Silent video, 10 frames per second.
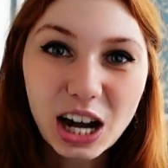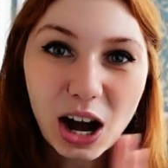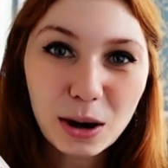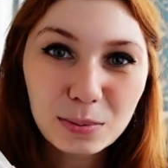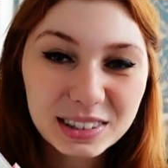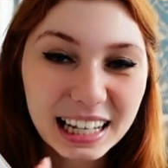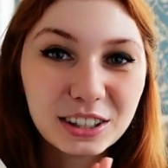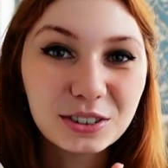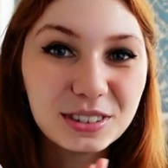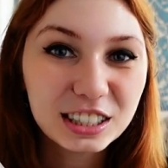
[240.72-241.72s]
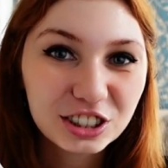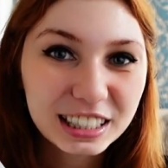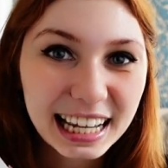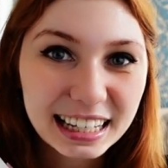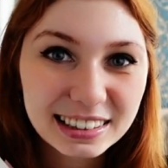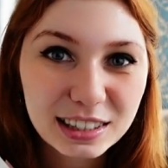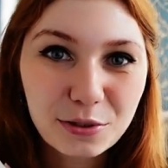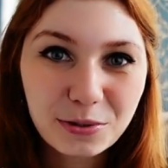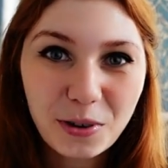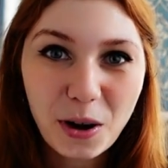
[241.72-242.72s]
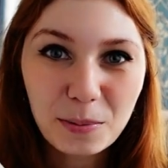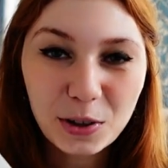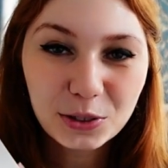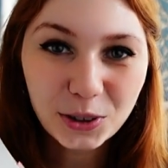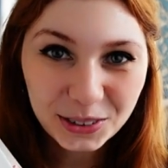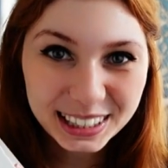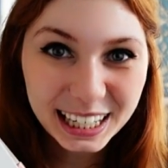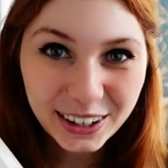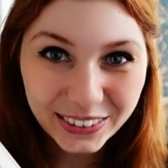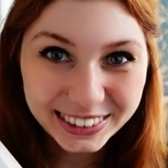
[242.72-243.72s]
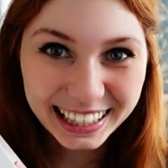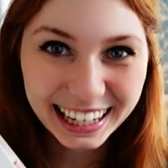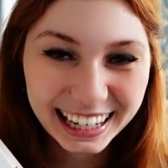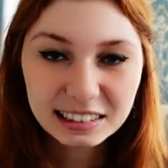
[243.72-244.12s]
comes and originates from Don Quixote.